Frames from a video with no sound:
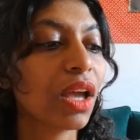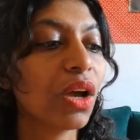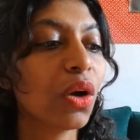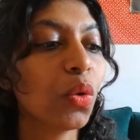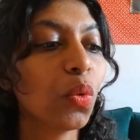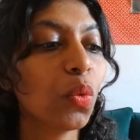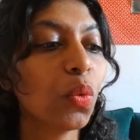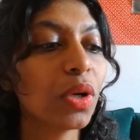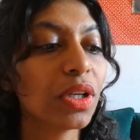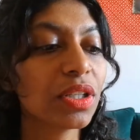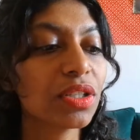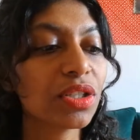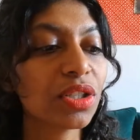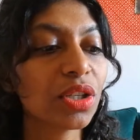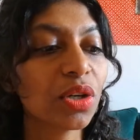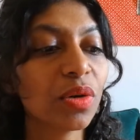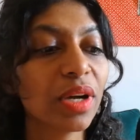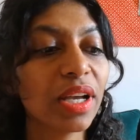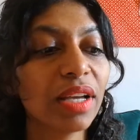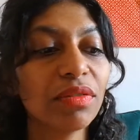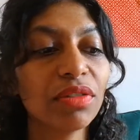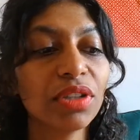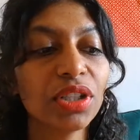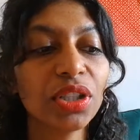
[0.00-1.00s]

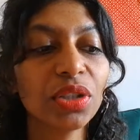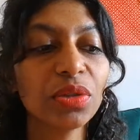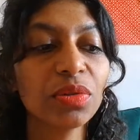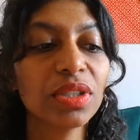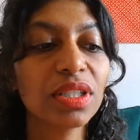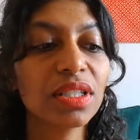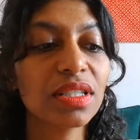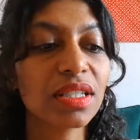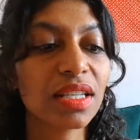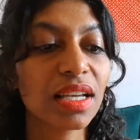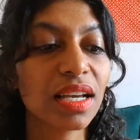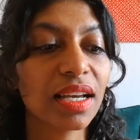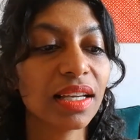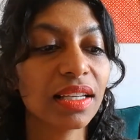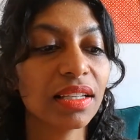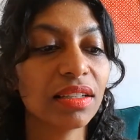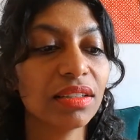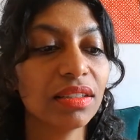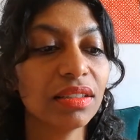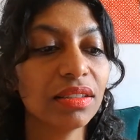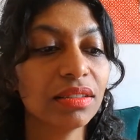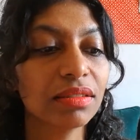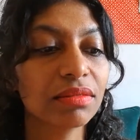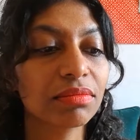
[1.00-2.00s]
whatsoever you
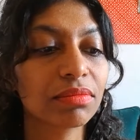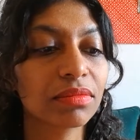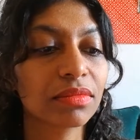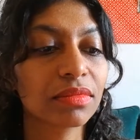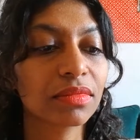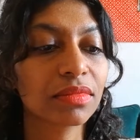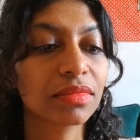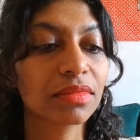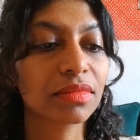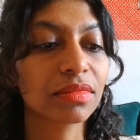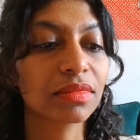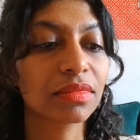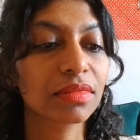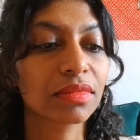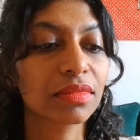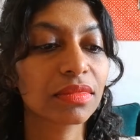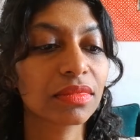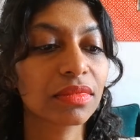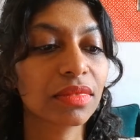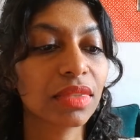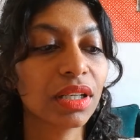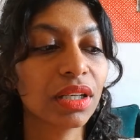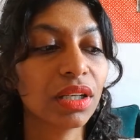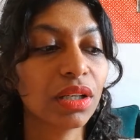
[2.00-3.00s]
desire,
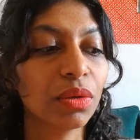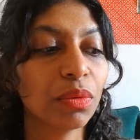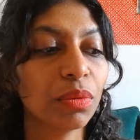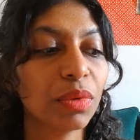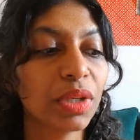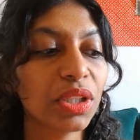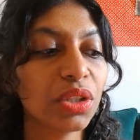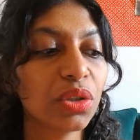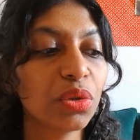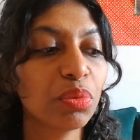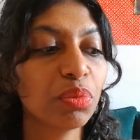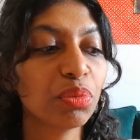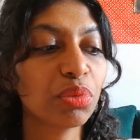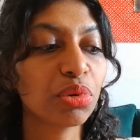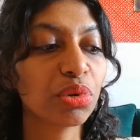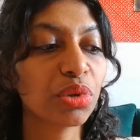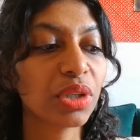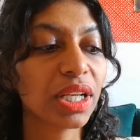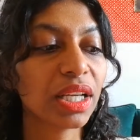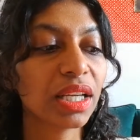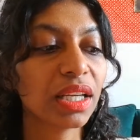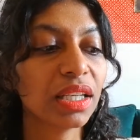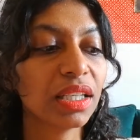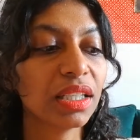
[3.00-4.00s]
when you
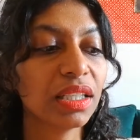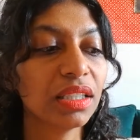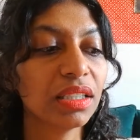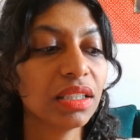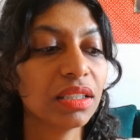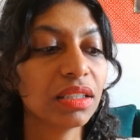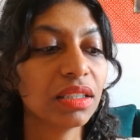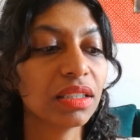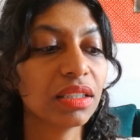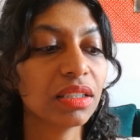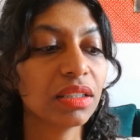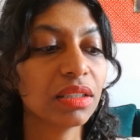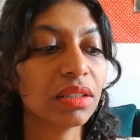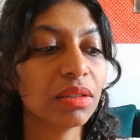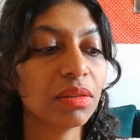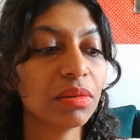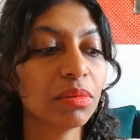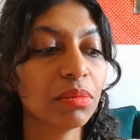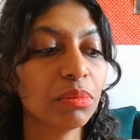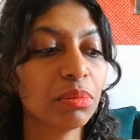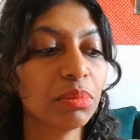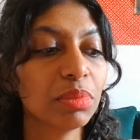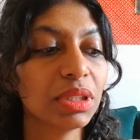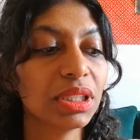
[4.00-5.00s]
pray,
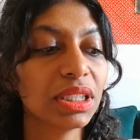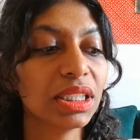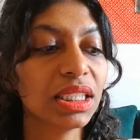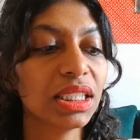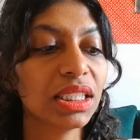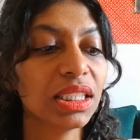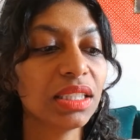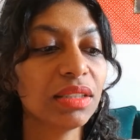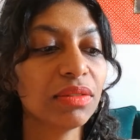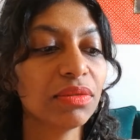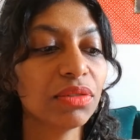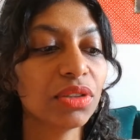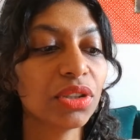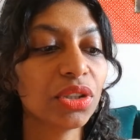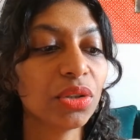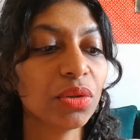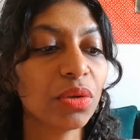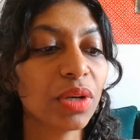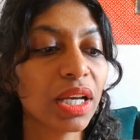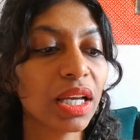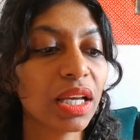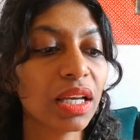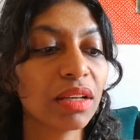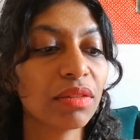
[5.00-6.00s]
believe you
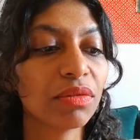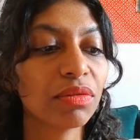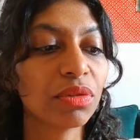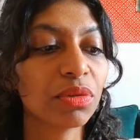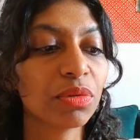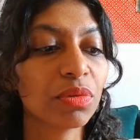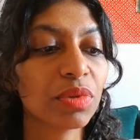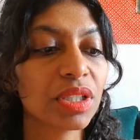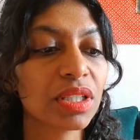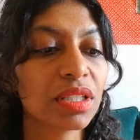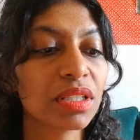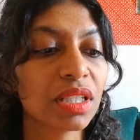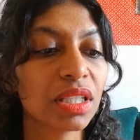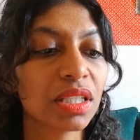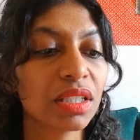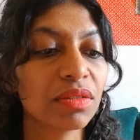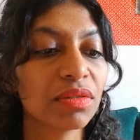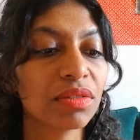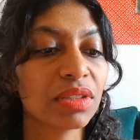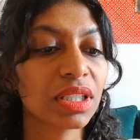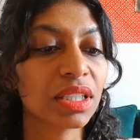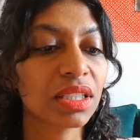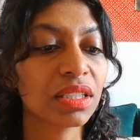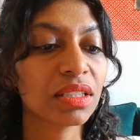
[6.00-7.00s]
have
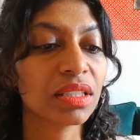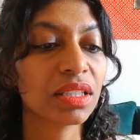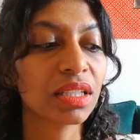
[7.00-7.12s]
received it